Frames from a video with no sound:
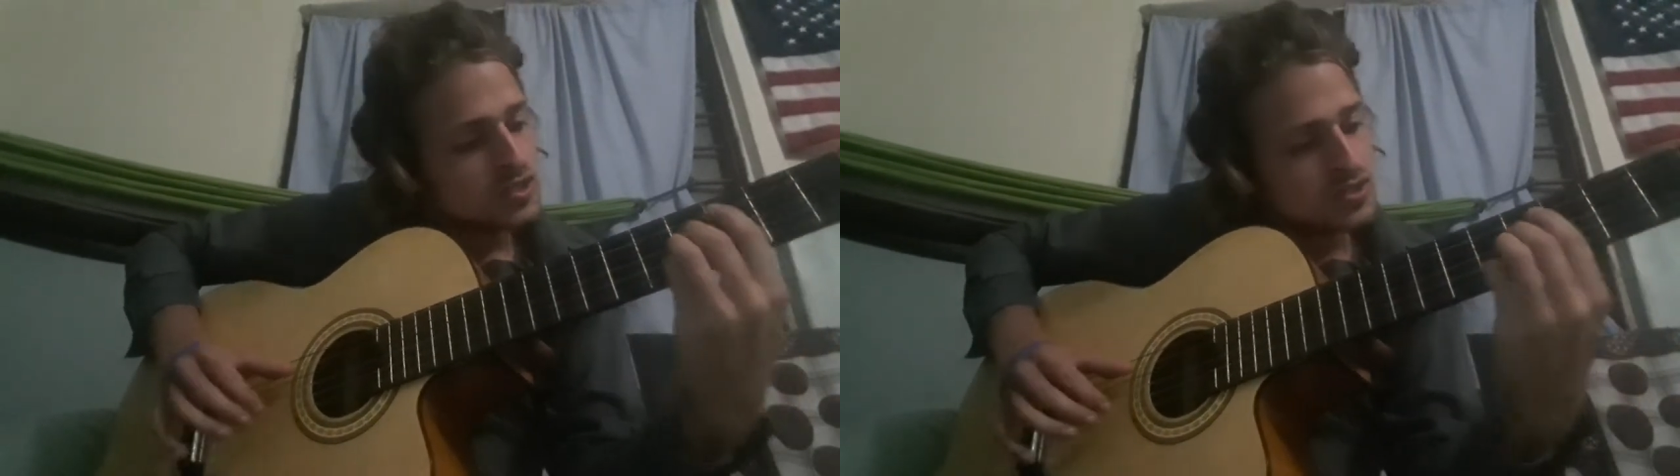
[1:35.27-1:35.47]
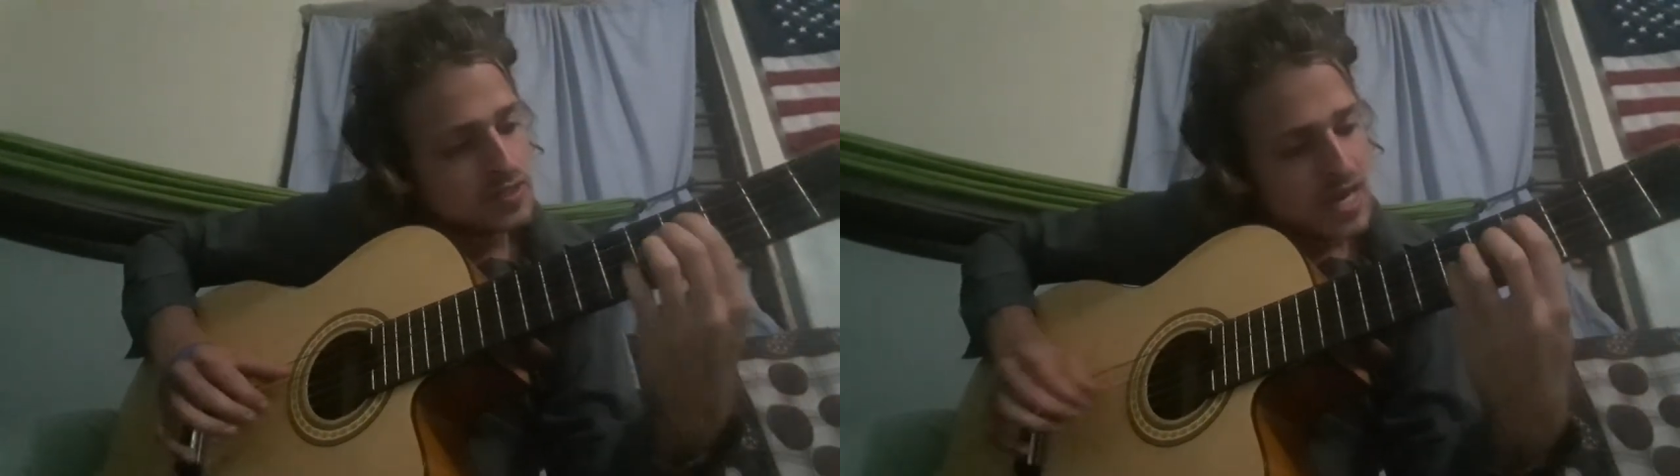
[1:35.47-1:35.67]

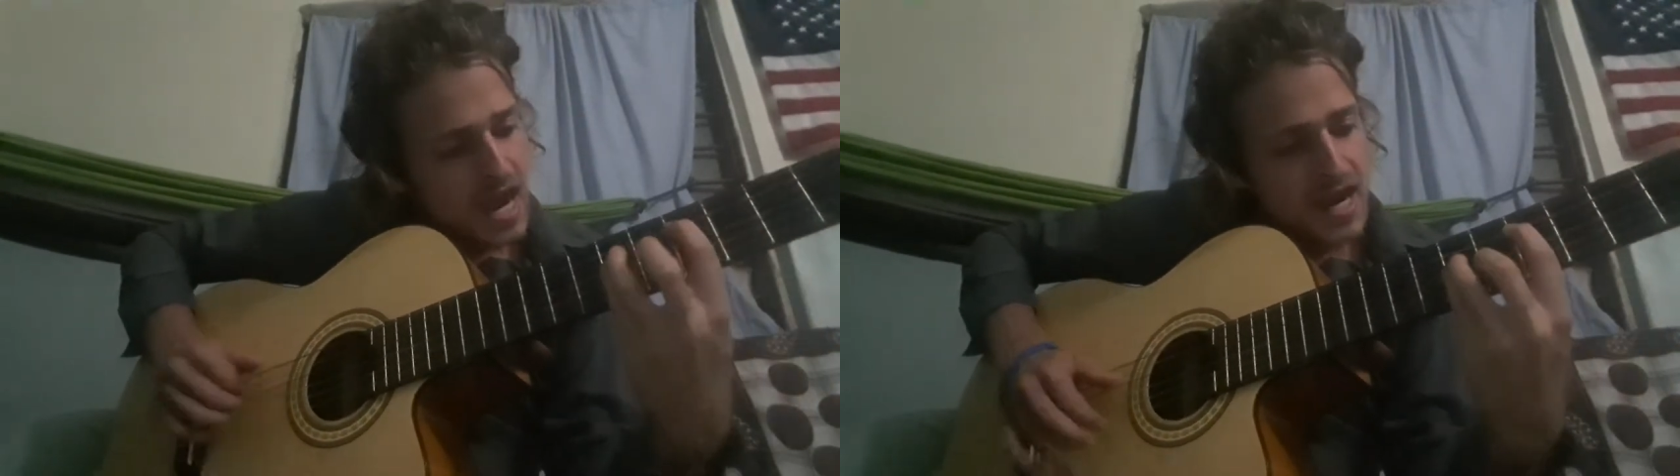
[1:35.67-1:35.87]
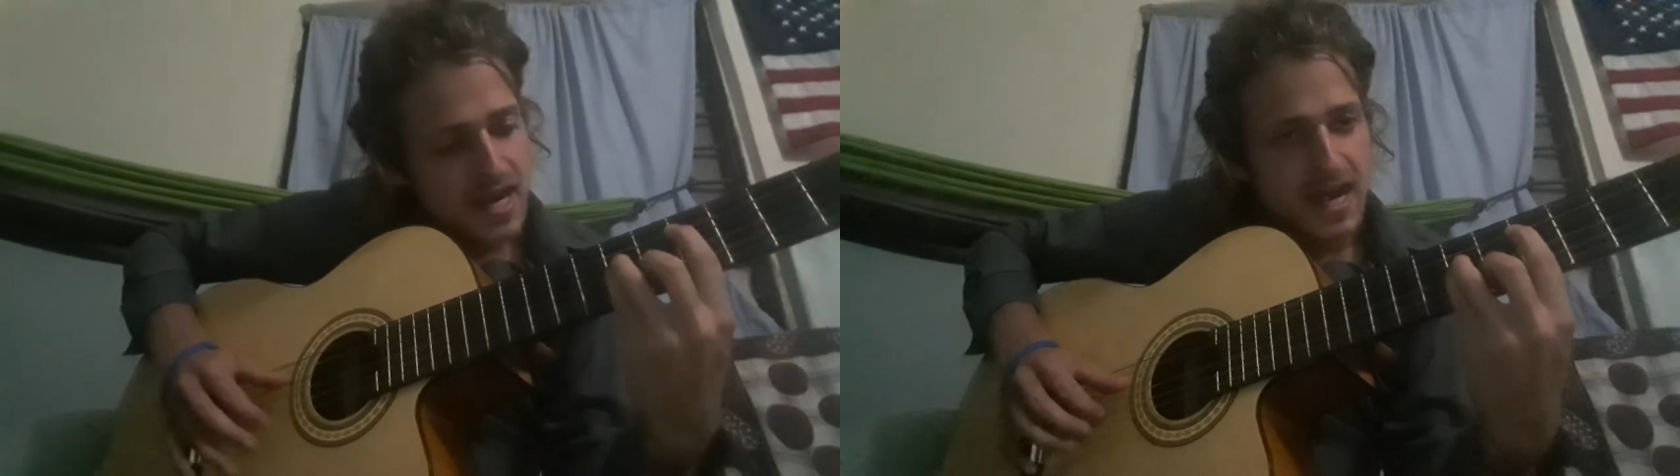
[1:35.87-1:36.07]

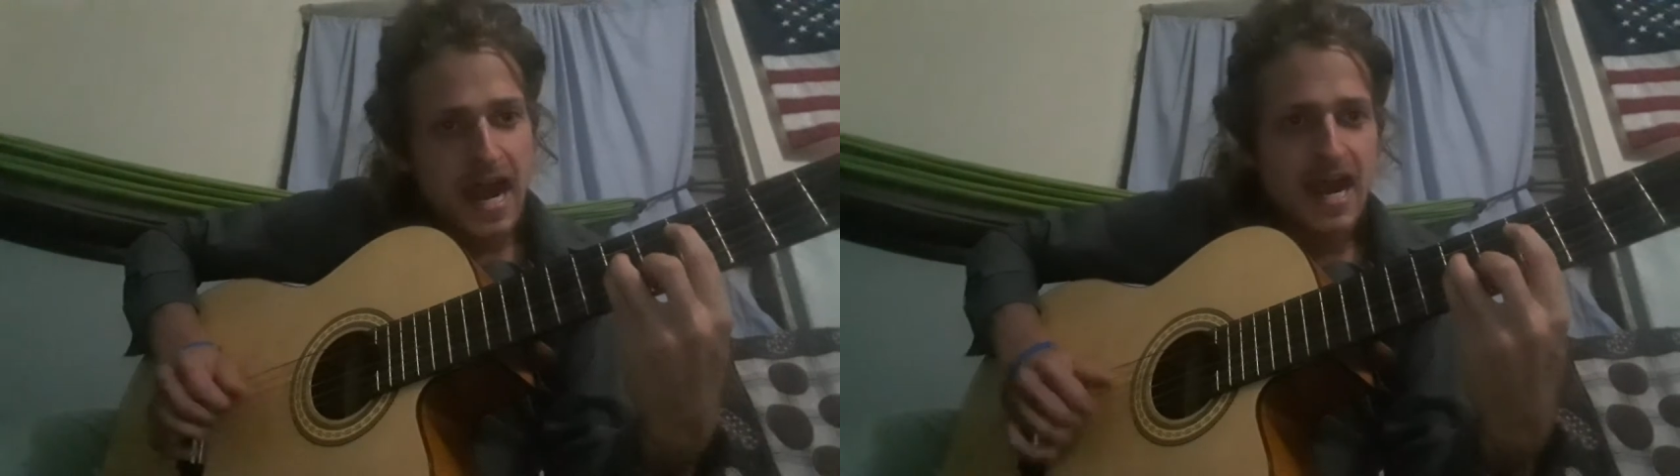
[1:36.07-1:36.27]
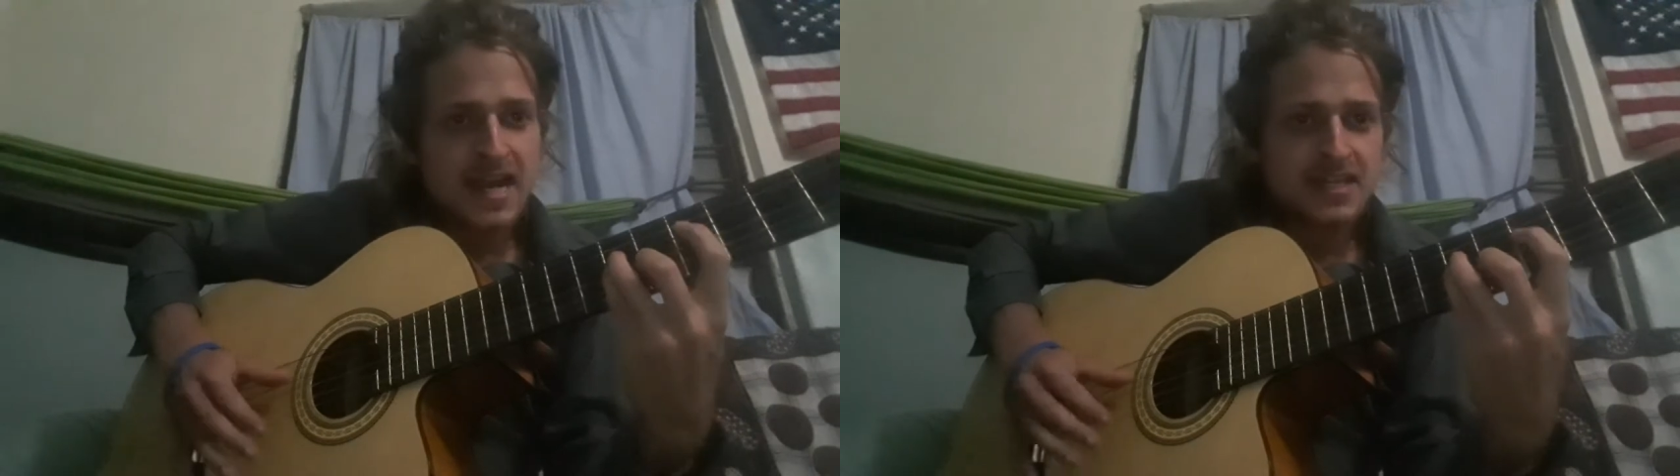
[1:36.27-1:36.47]
Tonight
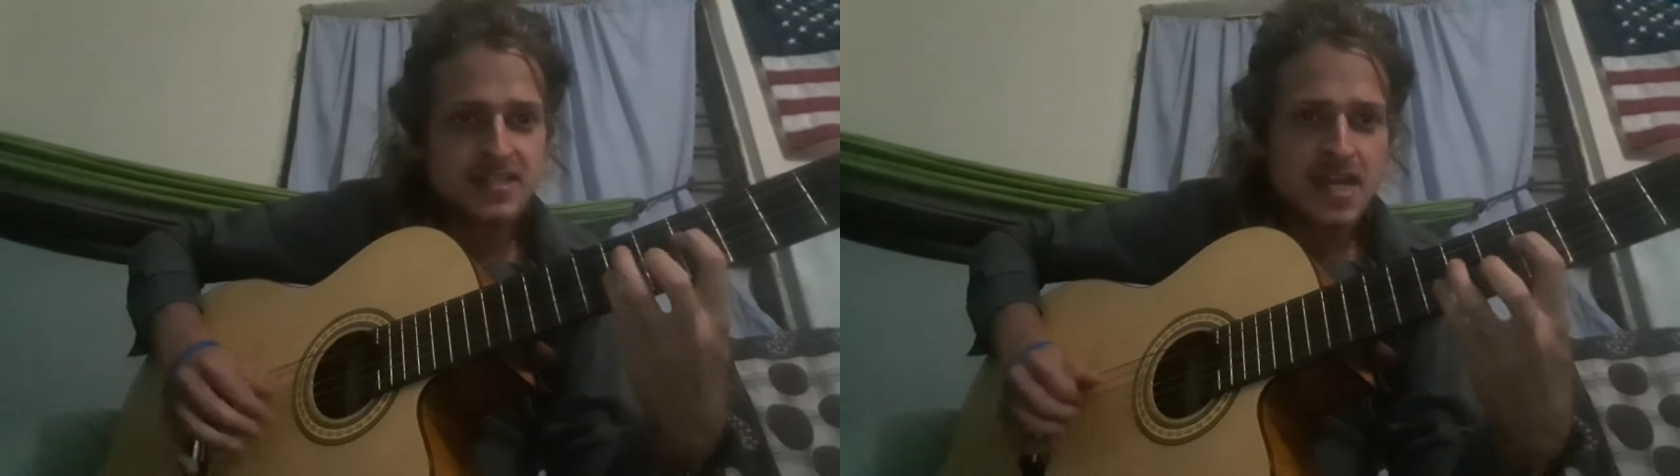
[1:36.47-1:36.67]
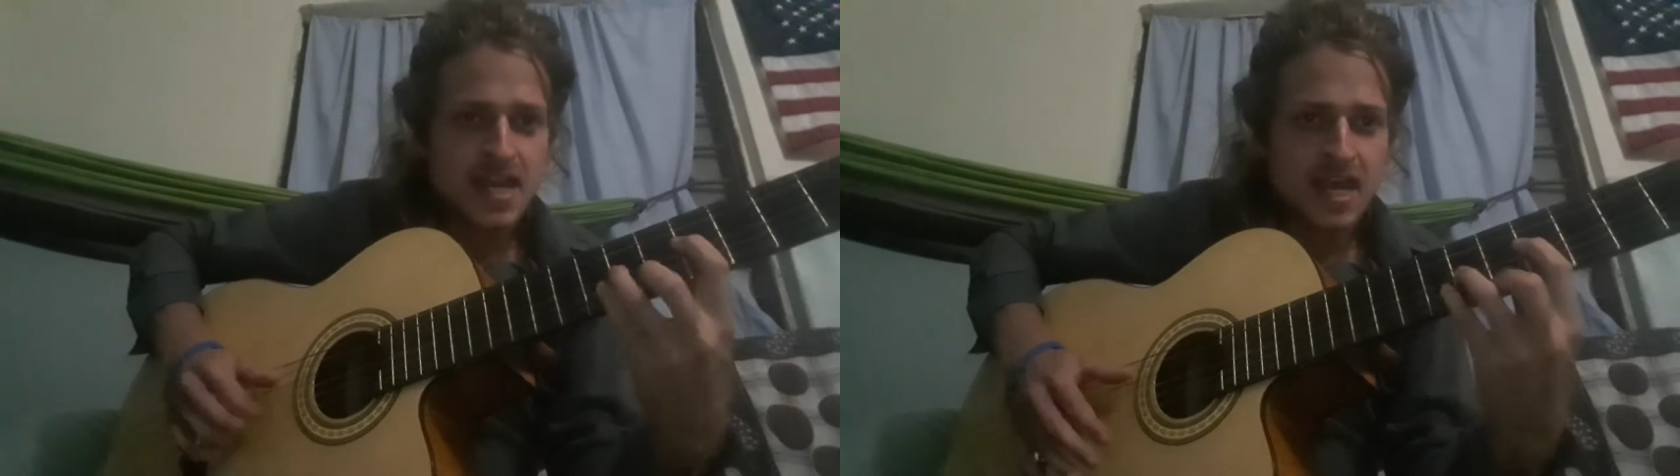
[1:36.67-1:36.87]
I
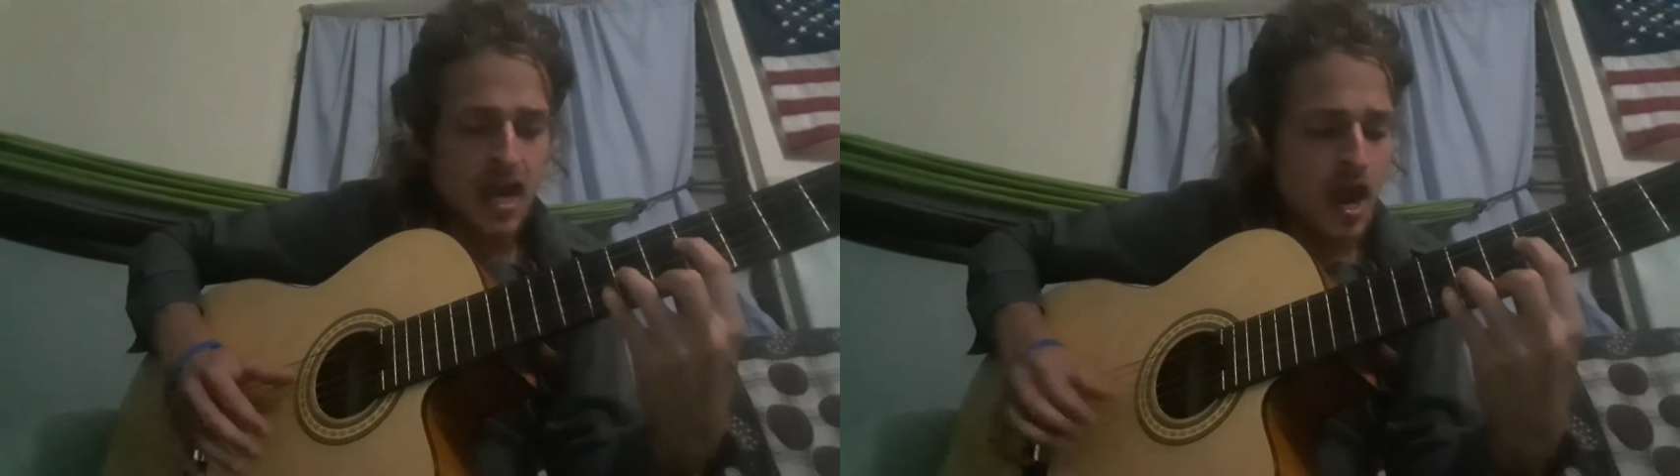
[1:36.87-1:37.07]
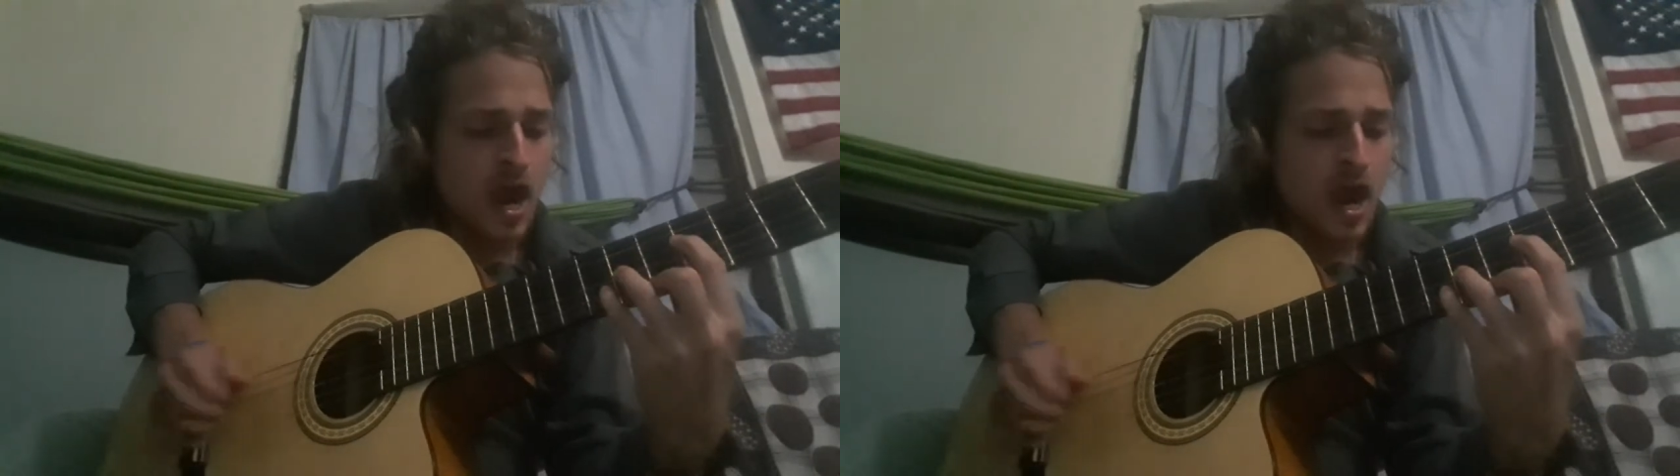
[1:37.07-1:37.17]
take